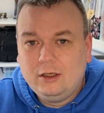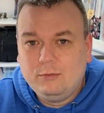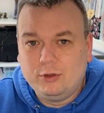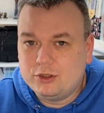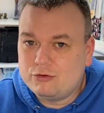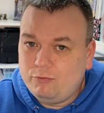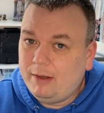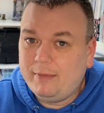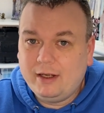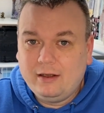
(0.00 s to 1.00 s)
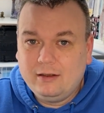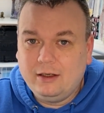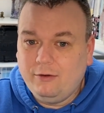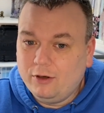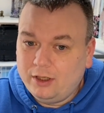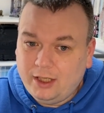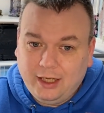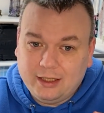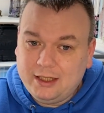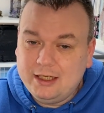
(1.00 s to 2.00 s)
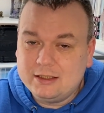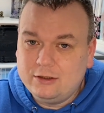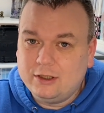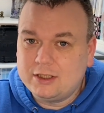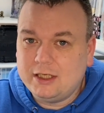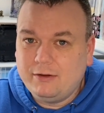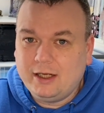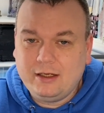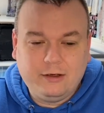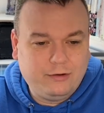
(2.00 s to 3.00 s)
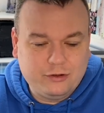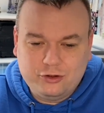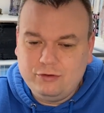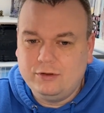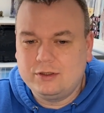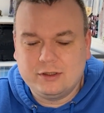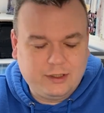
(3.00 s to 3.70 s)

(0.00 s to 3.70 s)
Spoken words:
But just remember, you've got to take your diesel costs out of that, your insurance costs,